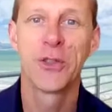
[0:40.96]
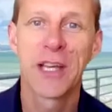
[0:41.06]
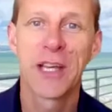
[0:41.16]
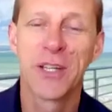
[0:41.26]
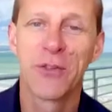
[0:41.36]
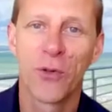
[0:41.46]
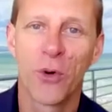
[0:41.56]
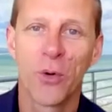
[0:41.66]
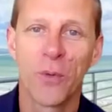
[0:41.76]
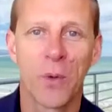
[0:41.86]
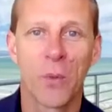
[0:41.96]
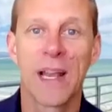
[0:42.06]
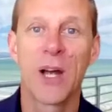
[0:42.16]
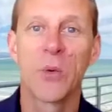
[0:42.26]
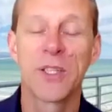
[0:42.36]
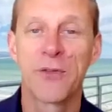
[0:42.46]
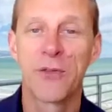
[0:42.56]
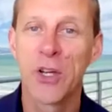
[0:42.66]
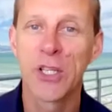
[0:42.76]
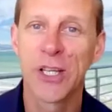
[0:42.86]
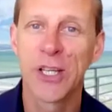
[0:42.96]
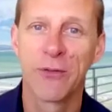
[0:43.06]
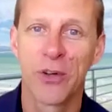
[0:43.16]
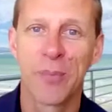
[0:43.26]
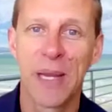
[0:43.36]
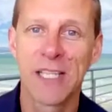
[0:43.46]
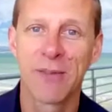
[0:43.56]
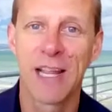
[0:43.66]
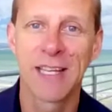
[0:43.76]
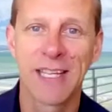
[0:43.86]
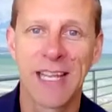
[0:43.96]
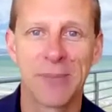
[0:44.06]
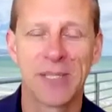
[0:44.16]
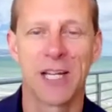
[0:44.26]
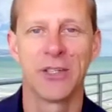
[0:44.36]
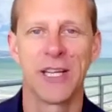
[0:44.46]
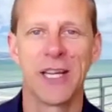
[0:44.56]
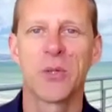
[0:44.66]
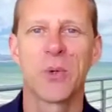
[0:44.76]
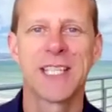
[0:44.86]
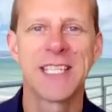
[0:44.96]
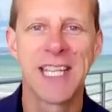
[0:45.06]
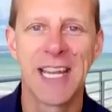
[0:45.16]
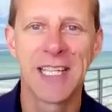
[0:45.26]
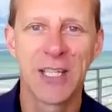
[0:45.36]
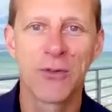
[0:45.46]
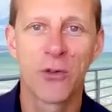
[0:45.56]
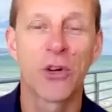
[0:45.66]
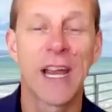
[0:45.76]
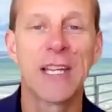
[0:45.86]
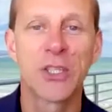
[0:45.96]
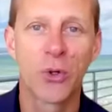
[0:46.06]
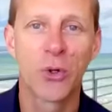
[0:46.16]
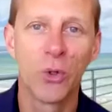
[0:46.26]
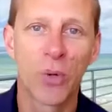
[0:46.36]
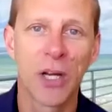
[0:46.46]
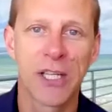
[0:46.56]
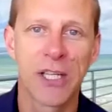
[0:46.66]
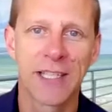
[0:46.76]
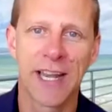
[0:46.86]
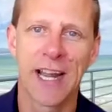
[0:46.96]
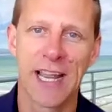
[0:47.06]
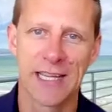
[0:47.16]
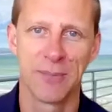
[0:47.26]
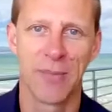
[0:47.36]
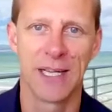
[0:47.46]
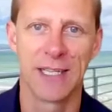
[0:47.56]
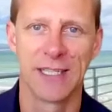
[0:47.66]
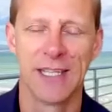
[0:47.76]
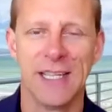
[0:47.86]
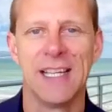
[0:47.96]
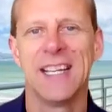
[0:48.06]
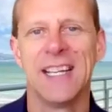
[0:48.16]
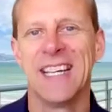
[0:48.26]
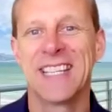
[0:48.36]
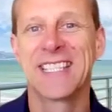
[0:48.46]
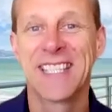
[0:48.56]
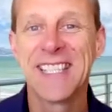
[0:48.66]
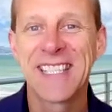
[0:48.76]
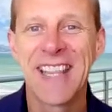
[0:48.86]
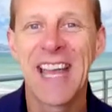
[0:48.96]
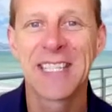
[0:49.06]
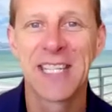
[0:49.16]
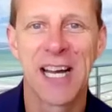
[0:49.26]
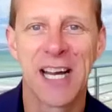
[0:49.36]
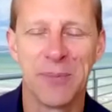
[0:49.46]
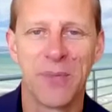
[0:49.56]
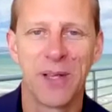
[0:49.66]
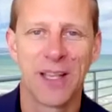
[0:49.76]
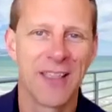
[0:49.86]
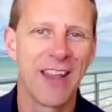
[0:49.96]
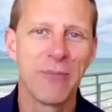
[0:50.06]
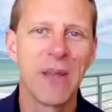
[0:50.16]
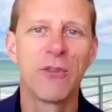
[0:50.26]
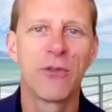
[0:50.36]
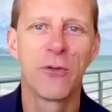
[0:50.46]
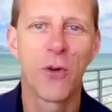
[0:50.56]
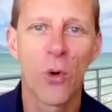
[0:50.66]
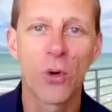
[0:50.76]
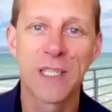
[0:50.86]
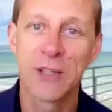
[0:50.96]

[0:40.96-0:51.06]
In 2004, when I was first looking for a piece of land in Cape Town, it was intended for a school project that I had in mind. Since that time, there have been 4